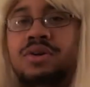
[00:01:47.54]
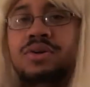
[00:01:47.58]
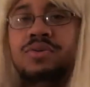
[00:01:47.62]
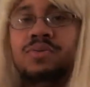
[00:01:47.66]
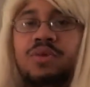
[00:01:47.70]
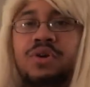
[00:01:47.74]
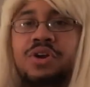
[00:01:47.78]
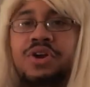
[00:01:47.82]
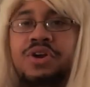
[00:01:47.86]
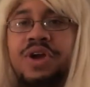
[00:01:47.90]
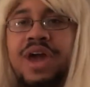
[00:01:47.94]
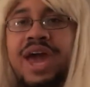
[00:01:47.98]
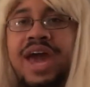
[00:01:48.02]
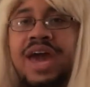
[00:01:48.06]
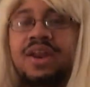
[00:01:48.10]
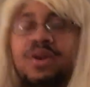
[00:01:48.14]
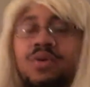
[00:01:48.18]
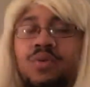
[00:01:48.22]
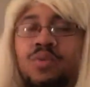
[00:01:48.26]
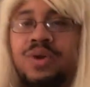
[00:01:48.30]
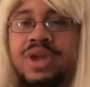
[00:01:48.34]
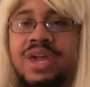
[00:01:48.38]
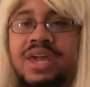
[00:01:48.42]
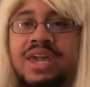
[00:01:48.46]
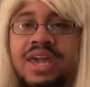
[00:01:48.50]
where you had
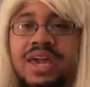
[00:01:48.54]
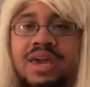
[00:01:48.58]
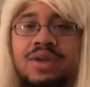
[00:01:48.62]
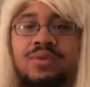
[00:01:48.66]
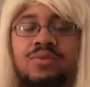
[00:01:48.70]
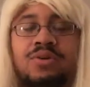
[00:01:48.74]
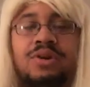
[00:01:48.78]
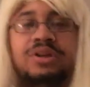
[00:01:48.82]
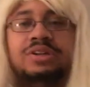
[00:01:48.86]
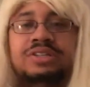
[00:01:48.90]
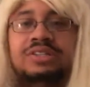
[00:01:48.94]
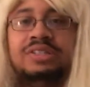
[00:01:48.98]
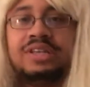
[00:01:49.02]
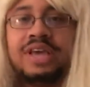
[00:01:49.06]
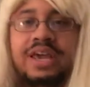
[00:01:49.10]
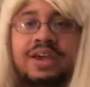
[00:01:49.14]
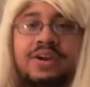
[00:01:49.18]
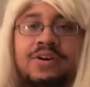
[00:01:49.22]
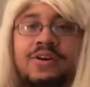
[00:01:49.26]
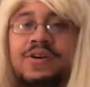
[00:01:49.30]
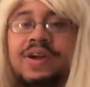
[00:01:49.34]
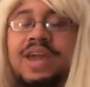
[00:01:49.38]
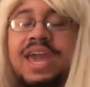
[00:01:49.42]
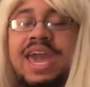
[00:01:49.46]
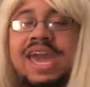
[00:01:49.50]
a weekend where it's like,
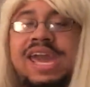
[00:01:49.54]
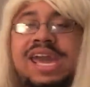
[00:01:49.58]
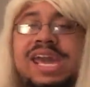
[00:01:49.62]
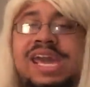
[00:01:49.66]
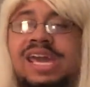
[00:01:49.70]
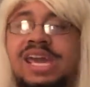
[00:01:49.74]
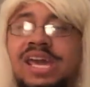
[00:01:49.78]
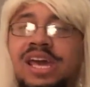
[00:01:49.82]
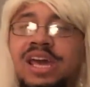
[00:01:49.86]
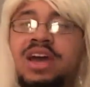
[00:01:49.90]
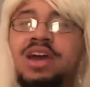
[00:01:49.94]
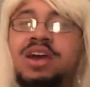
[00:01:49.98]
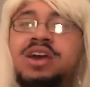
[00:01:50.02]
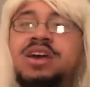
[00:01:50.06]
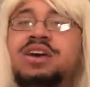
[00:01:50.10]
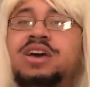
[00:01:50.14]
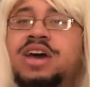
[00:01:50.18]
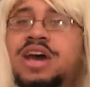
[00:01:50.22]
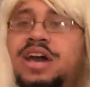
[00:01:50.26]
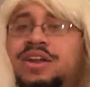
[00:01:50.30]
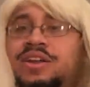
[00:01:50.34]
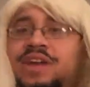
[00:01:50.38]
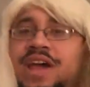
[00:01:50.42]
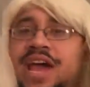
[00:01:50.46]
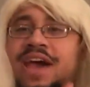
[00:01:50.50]
okay,
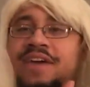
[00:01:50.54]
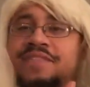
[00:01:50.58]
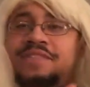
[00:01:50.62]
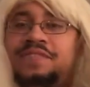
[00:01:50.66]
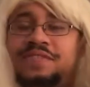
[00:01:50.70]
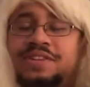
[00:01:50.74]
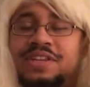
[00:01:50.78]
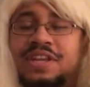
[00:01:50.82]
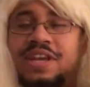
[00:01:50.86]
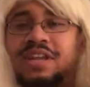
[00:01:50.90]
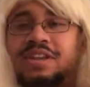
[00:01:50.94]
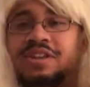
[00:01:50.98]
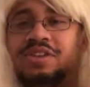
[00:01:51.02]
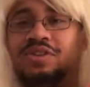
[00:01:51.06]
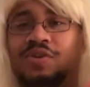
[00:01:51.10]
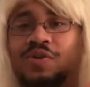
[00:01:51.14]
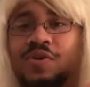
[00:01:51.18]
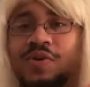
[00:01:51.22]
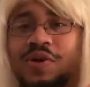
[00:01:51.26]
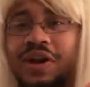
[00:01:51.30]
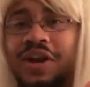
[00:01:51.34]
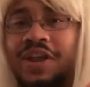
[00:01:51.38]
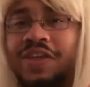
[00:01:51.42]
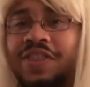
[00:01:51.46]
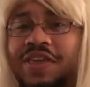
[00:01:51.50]
I don't have to
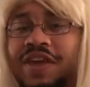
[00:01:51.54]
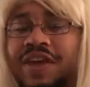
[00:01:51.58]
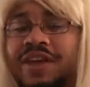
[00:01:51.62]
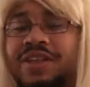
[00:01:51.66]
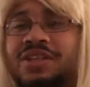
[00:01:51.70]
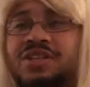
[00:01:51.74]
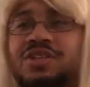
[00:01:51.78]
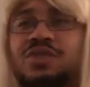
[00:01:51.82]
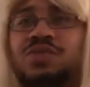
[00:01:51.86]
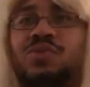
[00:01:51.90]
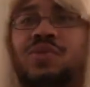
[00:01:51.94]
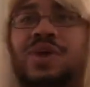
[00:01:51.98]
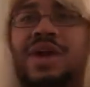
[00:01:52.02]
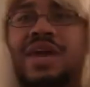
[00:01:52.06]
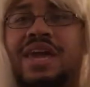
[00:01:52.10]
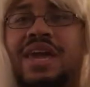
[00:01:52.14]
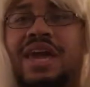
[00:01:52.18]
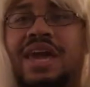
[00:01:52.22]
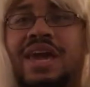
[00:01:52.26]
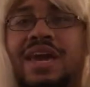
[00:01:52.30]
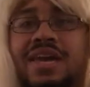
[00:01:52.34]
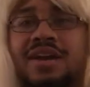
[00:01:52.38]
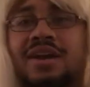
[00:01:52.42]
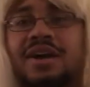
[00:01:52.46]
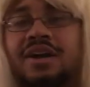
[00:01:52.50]
do anything this
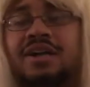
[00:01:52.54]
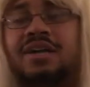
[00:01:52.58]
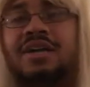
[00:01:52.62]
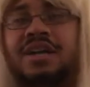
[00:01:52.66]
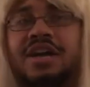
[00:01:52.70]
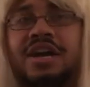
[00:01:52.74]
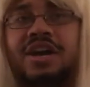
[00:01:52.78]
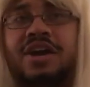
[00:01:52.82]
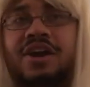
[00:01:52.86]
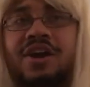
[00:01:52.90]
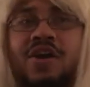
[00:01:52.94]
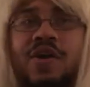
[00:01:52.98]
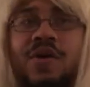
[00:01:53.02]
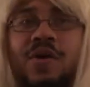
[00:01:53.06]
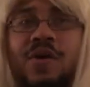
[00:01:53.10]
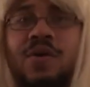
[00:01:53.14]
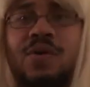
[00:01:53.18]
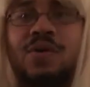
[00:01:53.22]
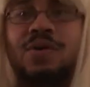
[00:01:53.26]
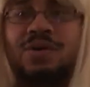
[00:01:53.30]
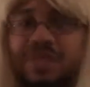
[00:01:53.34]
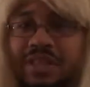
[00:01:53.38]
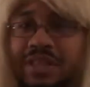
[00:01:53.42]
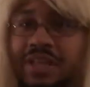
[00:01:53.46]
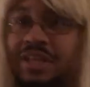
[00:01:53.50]
weekend. I'm going to
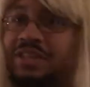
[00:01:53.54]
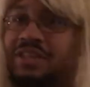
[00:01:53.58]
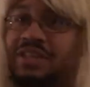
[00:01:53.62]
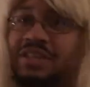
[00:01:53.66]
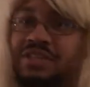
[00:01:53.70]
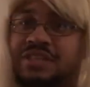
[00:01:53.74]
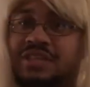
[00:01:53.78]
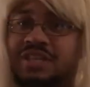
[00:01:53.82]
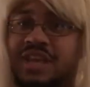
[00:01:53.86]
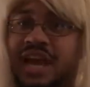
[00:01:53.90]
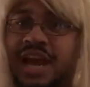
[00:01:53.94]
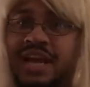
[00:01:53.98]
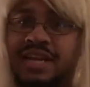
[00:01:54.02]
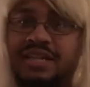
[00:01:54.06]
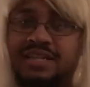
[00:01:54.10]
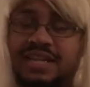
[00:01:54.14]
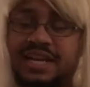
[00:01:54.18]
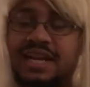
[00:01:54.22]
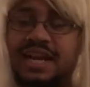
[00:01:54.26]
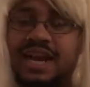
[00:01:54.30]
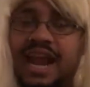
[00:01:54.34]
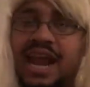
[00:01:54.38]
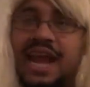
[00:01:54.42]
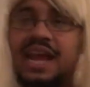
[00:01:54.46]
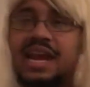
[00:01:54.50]
go. And this is
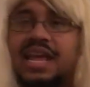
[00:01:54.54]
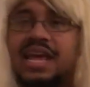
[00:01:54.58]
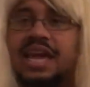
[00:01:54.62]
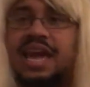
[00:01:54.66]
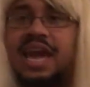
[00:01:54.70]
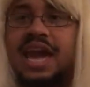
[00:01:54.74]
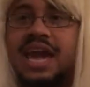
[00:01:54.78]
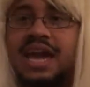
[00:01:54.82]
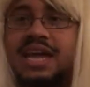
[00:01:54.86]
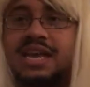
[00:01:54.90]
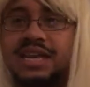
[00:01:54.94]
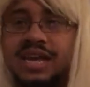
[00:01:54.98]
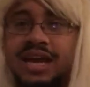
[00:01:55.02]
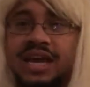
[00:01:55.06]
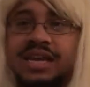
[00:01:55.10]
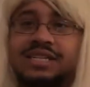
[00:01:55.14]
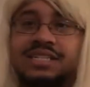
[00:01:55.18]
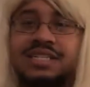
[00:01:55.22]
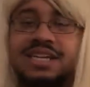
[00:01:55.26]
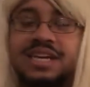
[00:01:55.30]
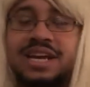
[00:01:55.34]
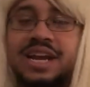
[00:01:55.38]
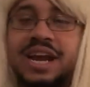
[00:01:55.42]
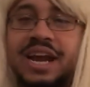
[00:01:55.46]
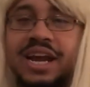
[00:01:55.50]
1988,
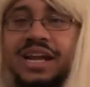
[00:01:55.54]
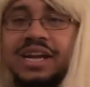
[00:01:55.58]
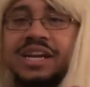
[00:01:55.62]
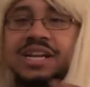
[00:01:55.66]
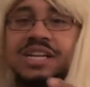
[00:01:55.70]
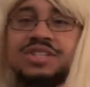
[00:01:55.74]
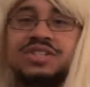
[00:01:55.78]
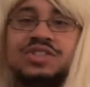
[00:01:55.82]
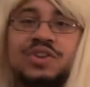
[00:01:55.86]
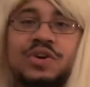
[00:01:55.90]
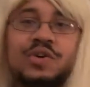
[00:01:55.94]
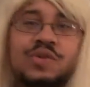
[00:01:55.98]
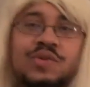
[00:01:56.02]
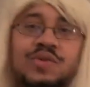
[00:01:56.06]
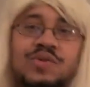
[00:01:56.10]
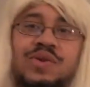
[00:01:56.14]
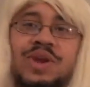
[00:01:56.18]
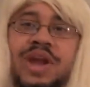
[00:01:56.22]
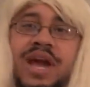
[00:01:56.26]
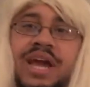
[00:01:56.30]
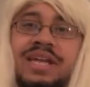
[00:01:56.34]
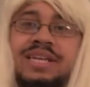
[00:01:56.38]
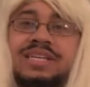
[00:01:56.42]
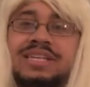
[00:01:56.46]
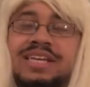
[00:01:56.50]
1992,
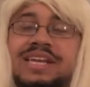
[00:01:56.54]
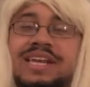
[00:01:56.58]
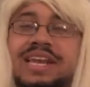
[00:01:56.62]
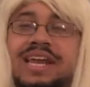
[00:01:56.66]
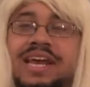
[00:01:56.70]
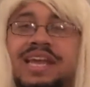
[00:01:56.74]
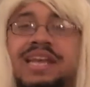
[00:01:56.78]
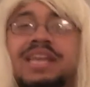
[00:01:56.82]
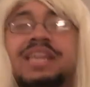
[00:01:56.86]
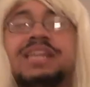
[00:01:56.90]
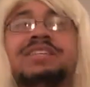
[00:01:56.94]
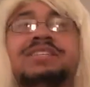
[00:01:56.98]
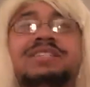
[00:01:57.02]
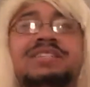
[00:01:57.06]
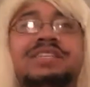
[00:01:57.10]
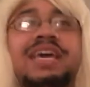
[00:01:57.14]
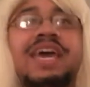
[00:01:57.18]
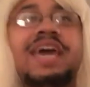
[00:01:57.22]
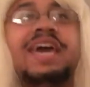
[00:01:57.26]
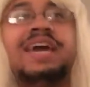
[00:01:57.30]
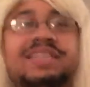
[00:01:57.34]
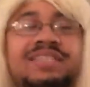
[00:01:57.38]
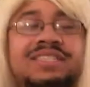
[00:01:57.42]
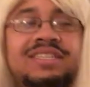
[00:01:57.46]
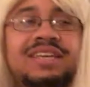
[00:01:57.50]

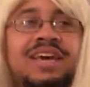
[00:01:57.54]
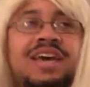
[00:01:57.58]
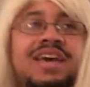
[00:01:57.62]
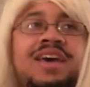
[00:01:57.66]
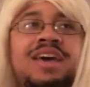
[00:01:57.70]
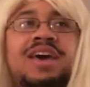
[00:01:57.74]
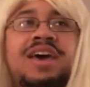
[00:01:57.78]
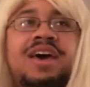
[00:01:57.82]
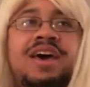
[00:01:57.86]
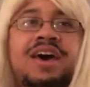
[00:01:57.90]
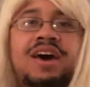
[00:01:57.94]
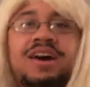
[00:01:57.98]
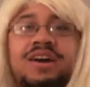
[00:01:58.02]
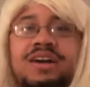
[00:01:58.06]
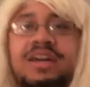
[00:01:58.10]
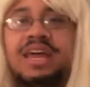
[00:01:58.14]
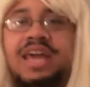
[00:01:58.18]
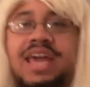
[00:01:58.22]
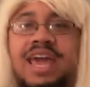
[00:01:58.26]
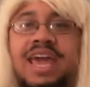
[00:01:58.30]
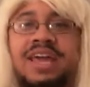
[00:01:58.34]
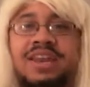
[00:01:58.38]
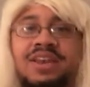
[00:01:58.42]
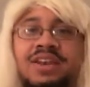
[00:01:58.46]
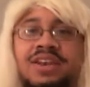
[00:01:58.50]
1996. I'm going
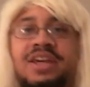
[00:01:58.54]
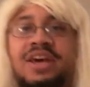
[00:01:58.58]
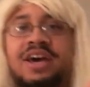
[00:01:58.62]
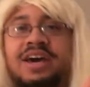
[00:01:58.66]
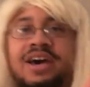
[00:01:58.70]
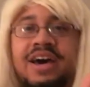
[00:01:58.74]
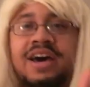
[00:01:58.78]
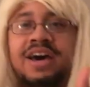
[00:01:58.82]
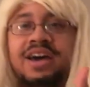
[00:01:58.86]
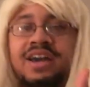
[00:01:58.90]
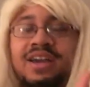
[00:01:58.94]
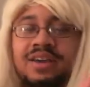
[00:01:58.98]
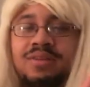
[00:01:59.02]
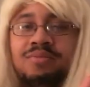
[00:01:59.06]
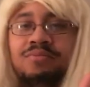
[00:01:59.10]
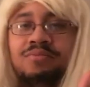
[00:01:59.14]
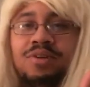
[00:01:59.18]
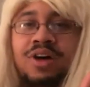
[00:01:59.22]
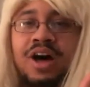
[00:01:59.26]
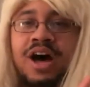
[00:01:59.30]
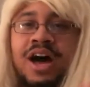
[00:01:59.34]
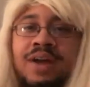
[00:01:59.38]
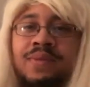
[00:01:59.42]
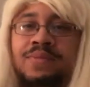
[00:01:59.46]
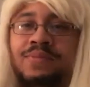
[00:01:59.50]
to head to
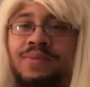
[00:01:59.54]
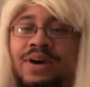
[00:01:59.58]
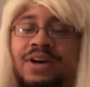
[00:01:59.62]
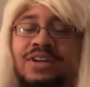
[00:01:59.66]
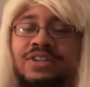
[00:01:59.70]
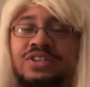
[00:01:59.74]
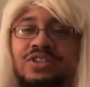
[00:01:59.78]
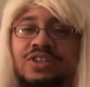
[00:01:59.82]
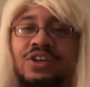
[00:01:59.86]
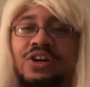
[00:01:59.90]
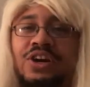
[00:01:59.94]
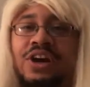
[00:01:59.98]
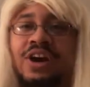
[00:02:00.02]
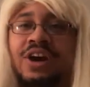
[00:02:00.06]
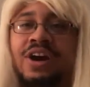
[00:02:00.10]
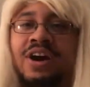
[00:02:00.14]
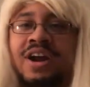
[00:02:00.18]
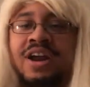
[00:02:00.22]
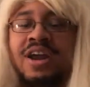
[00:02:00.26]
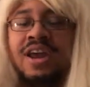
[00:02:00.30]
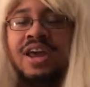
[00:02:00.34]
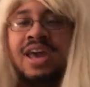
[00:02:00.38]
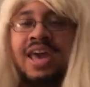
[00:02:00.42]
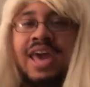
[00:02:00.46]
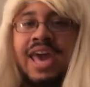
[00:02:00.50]
Blockbuster.
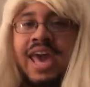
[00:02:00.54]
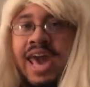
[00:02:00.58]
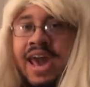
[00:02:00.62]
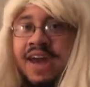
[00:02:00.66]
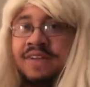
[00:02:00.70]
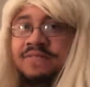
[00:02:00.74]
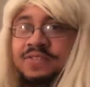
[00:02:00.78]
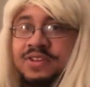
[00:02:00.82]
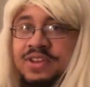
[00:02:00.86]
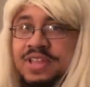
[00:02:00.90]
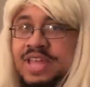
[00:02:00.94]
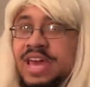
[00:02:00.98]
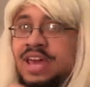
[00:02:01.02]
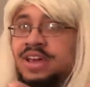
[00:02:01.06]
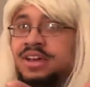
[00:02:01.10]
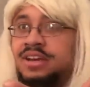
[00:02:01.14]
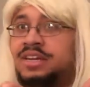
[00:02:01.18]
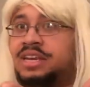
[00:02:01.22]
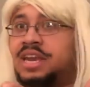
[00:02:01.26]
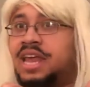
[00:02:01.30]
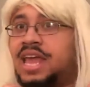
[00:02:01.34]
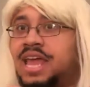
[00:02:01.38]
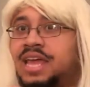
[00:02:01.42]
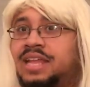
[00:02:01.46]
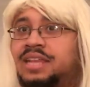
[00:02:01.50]
After that, I'm
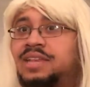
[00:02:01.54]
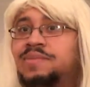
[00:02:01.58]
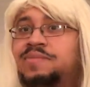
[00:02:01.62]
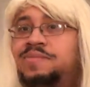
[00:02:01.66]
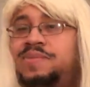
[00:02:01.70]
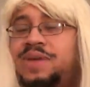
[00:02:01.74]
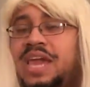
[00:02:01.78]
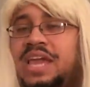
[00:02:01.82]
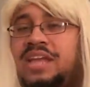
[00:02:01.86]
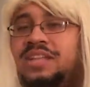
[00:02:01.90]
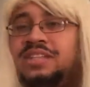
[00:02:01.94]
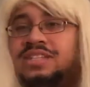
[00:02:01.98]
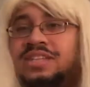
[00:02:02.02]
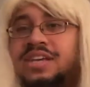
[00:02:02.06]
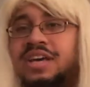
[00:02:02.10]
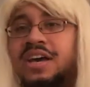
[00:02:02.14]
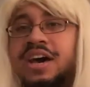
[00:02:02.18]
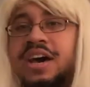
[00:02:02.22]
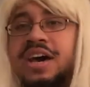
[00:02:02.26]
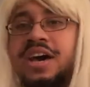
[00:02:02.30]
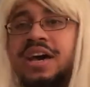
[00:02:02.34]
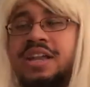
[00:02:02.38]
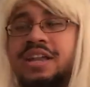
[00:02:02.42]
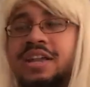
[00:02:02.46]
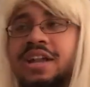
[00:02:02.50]
going to head to Pizza
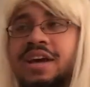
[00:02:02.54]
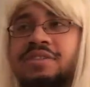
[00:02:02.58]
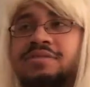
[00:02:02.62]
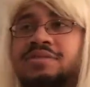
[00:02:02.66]
Hut and